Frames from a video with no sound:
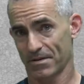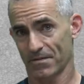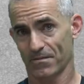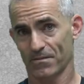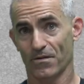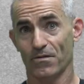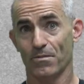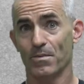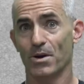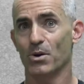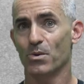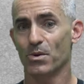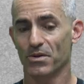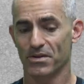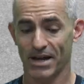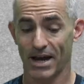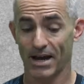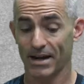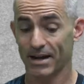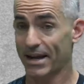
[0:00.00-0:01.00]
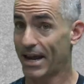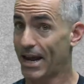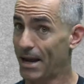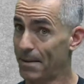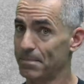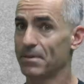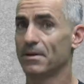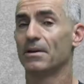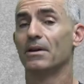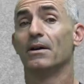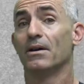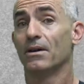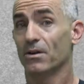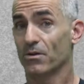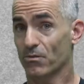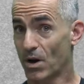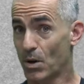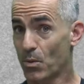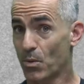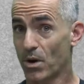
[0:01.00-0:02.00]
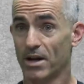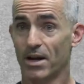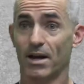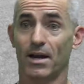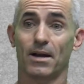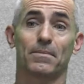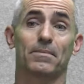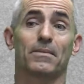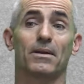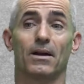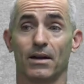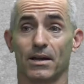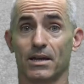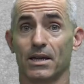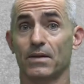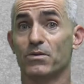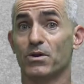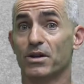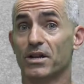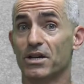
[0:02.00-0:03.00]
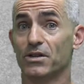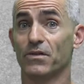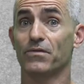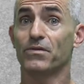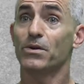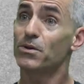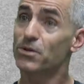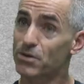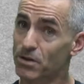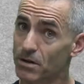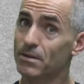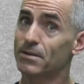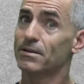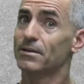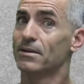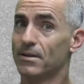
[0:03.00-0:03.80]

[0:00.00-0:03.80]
if you're familiar with data camp, great way to uh, give your kids a future.